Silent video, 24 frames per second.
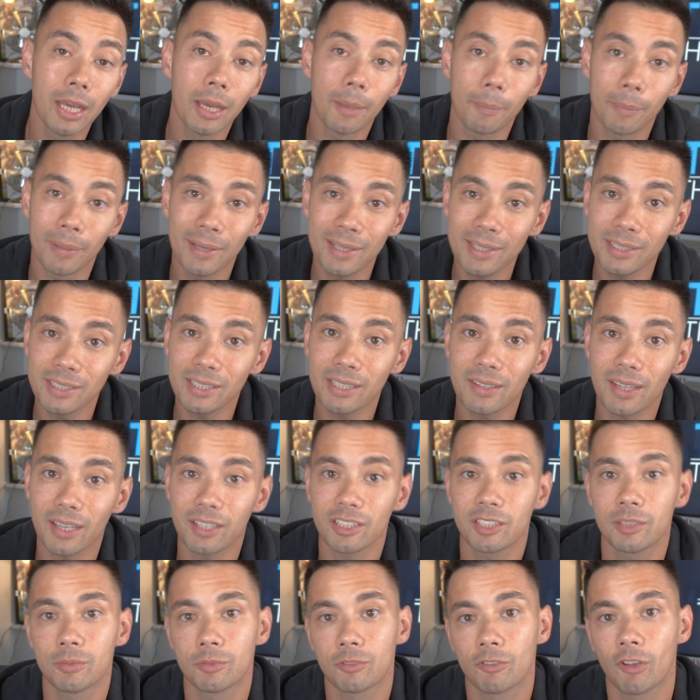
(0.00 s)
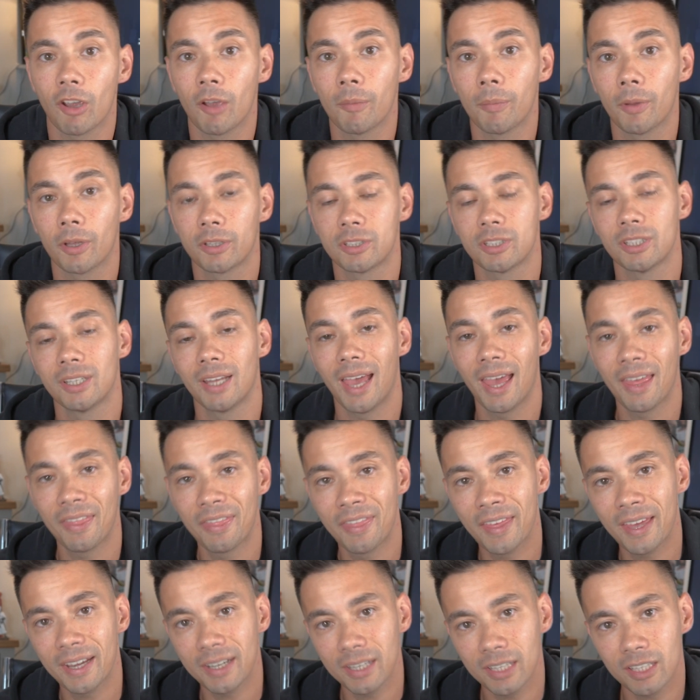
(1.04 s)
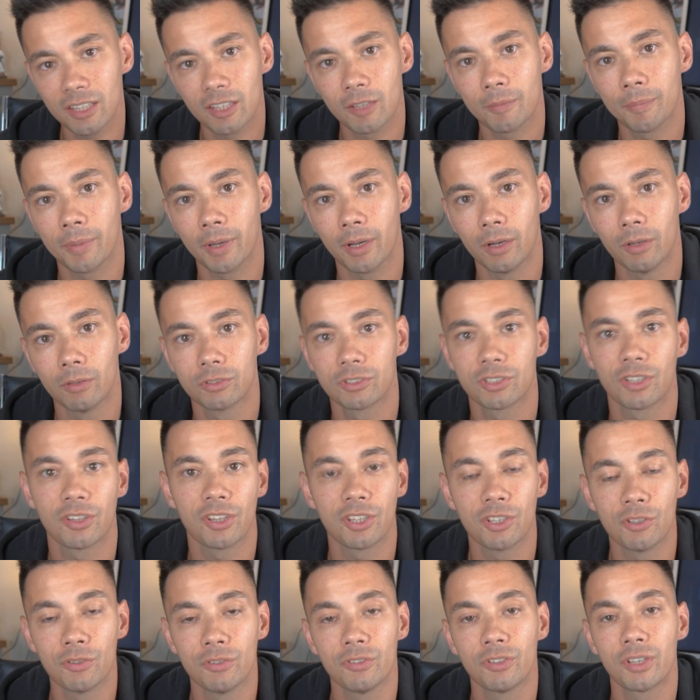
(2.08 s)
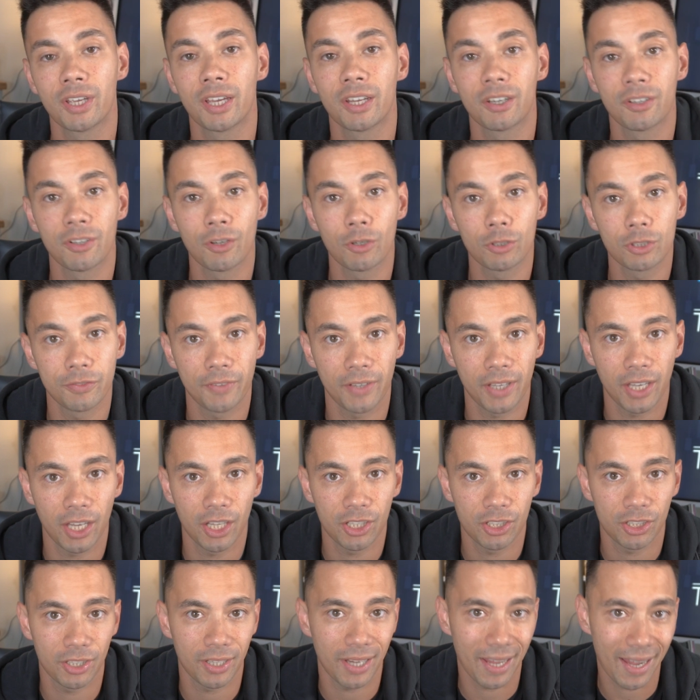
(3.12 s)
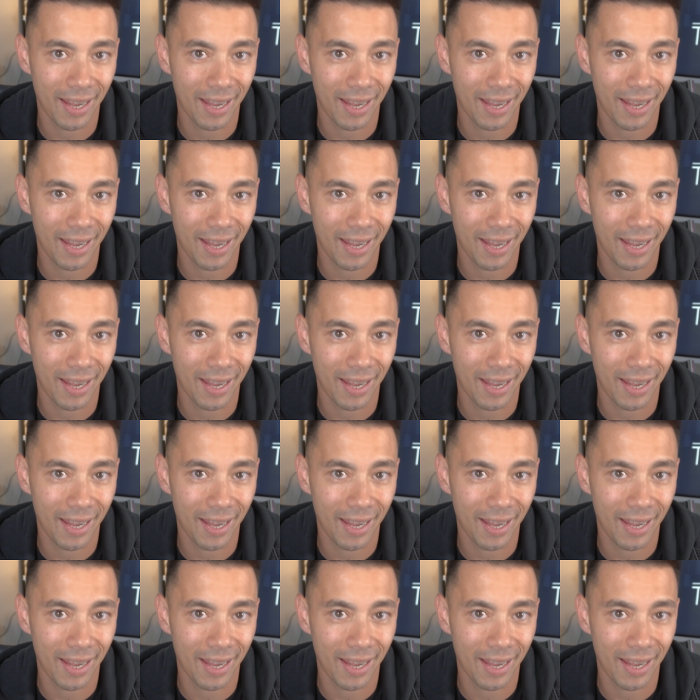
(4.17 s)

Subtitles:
please hit that subscribe button and then hit the bell so that you get a notification